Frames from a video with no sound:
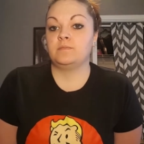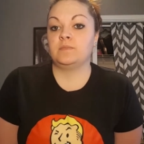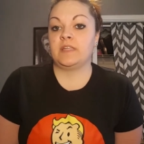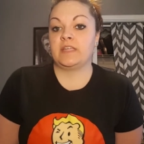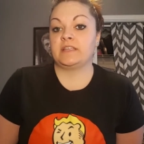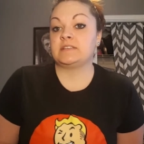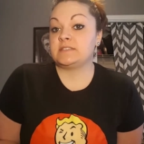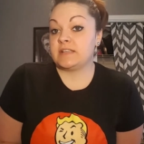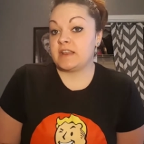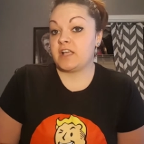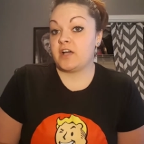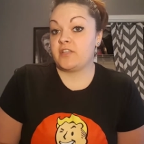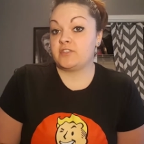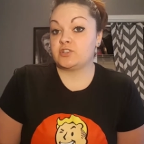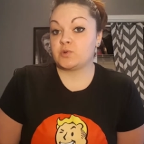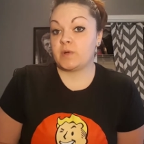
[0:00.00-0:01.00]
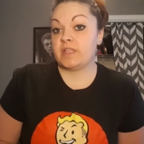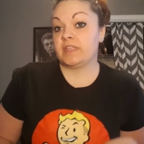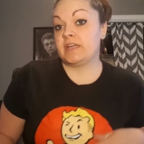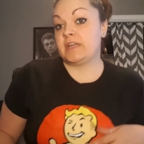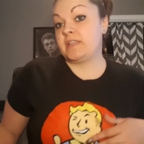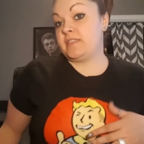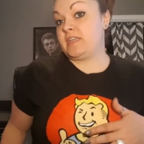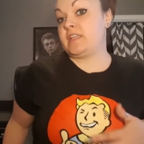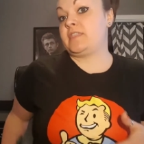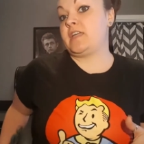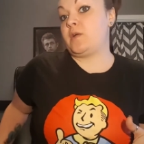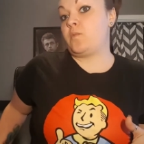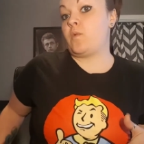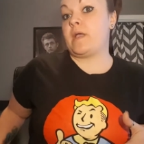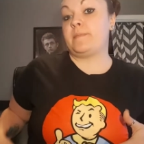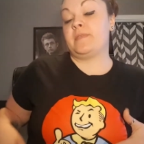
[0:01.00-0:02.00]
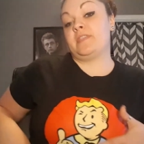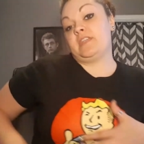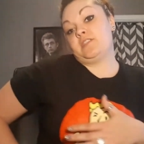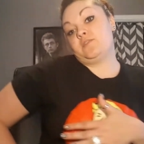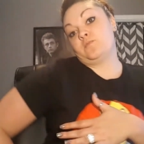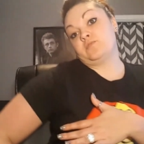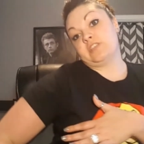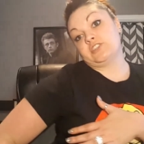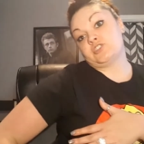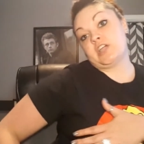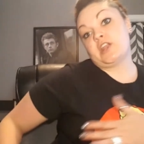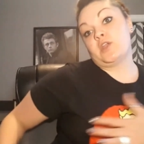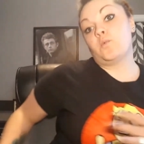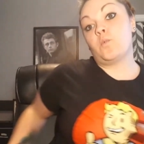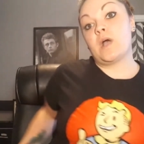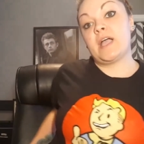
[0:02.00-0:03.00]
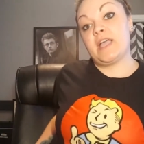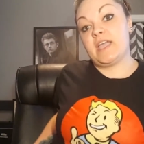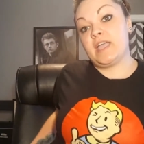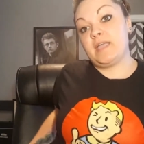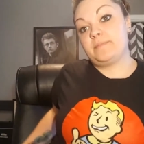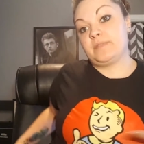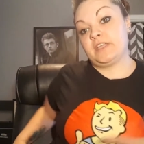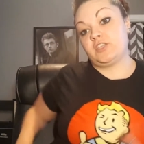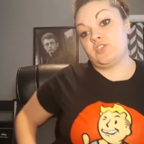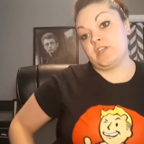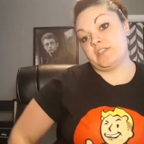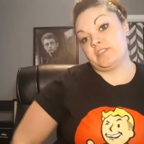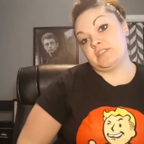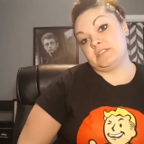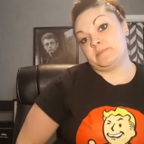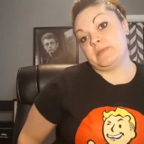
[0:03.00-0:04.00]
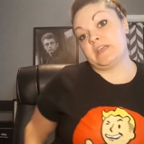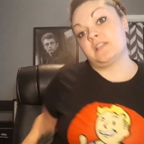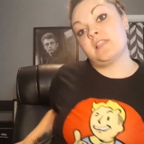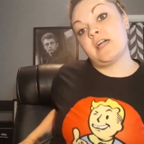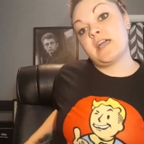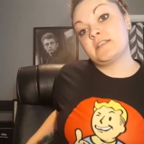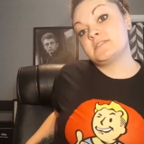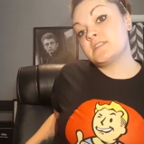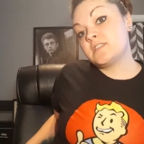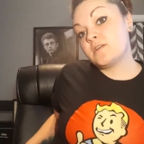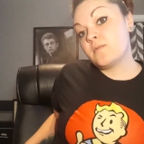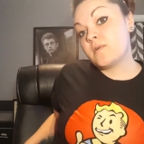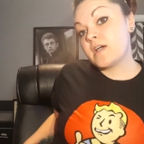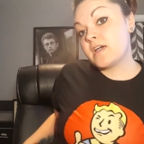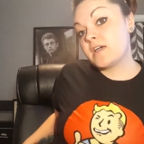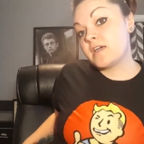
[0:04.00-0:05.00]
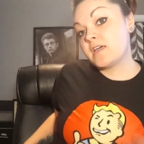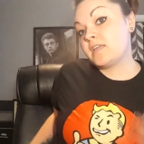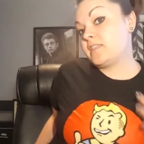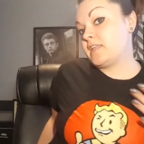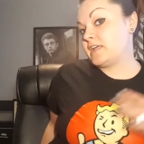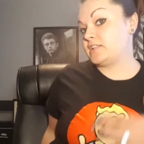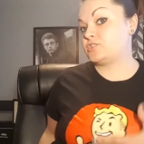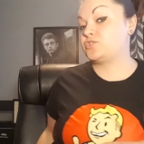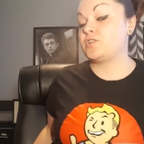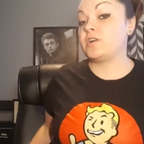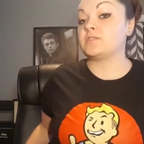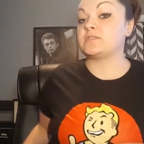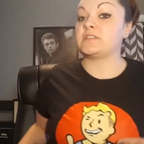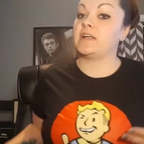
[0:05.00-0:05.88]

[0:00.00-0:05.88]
like sitting on the toilet and like they wipe it, then they're trying to wipe, like you got these big legs in the way, like it's gross.